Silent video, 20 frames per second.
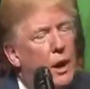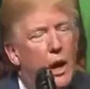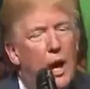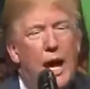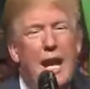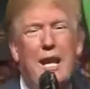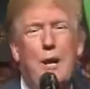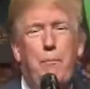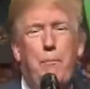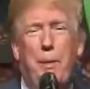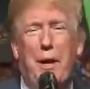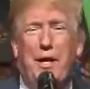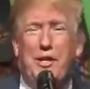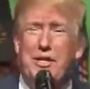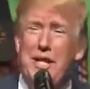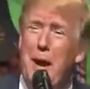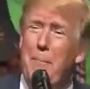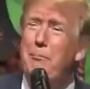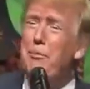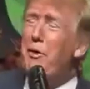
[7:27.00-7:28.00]
And he
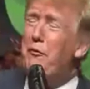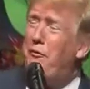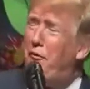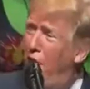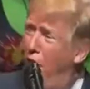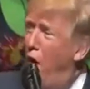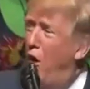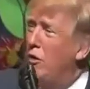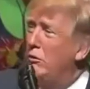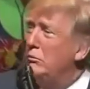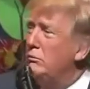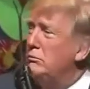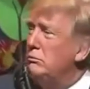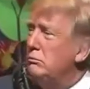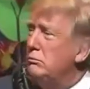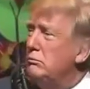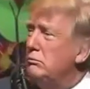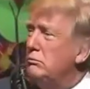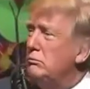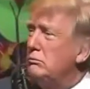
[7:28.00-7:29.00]
picks up the phone,
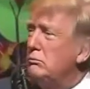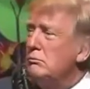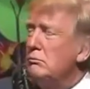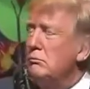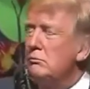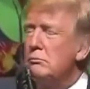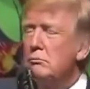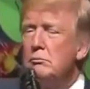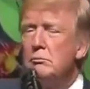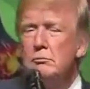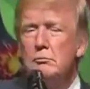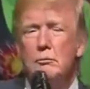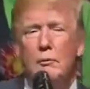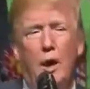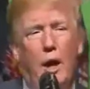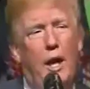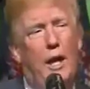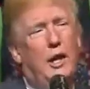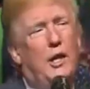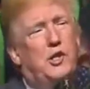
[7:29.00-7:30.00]

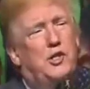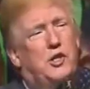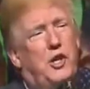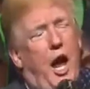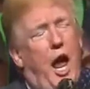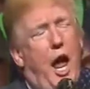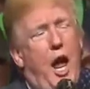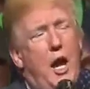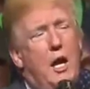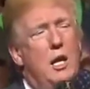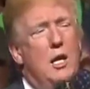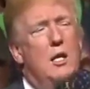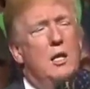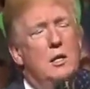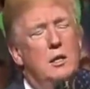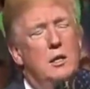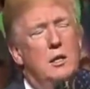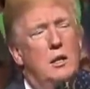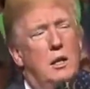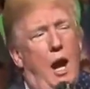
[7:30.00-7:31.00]
and he said,
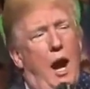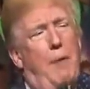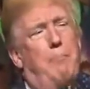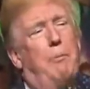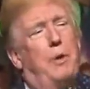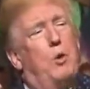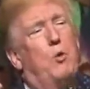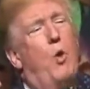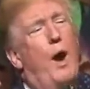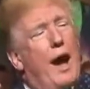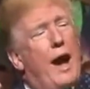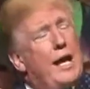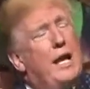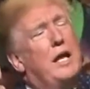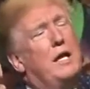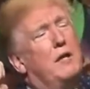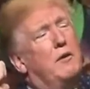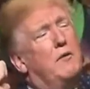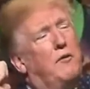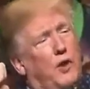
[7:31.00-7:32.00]
I've been
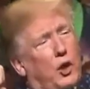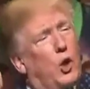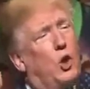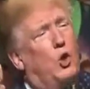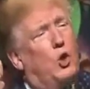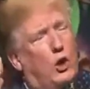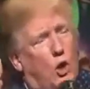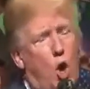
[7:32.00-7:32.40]
waiting for you to